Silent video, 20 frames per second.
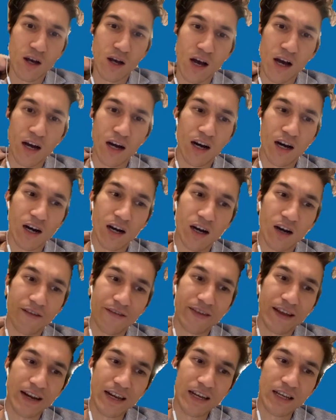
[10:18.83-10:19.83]
Uh,
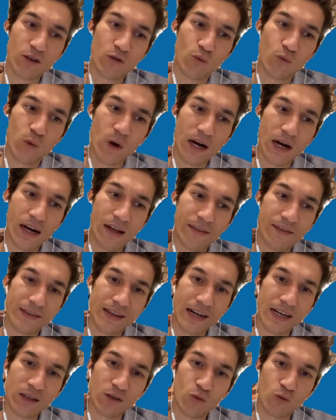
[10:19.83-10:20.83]
3 to 1,
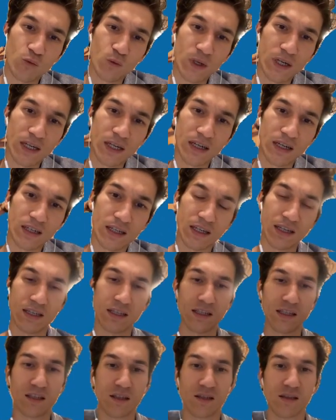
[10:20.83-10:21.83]
3 to 1.
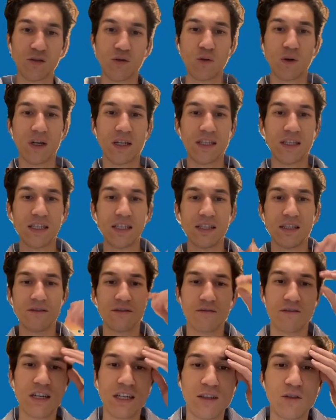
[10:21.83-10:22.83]
Do I need a
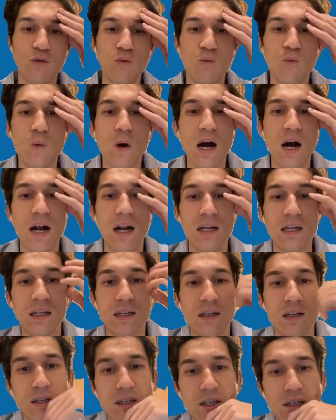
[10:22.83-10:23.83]
3 to 1?
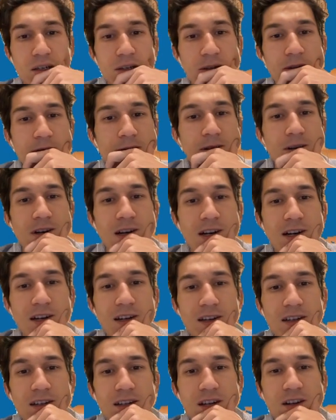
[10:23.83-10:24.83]

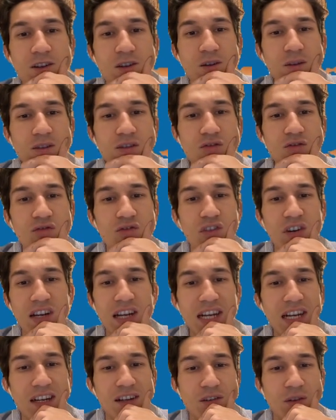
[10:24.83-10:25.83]
Not
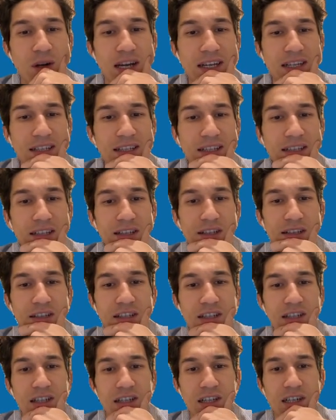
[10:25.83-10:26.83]
really, right?
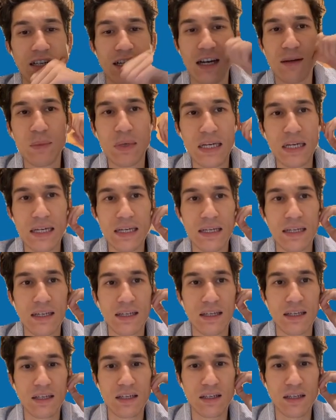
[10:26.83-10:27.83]
Uh, I mean,
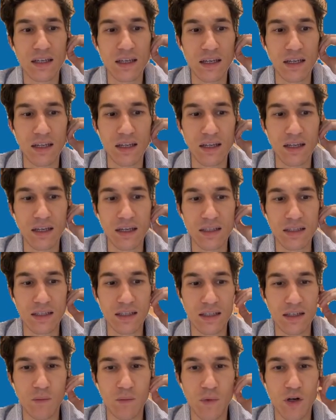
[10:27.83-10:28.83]
it is
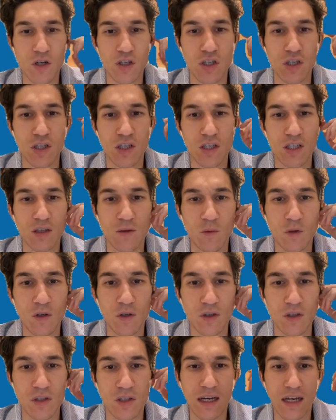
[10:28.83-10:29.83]
an emergency
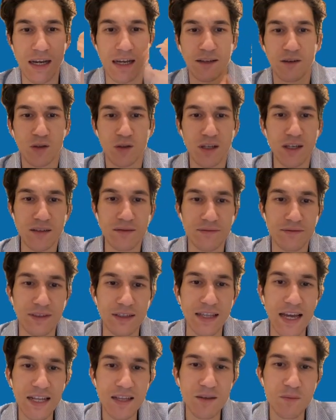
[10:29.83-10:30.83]
because I don't have
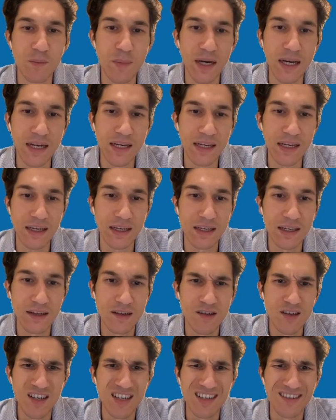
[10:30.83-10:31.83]
that many
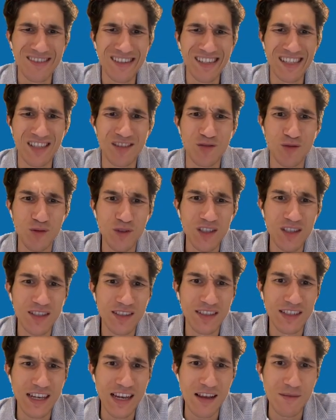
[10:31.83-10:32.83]

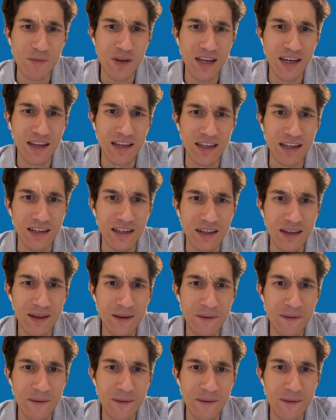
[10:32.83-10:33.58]
resources coming in.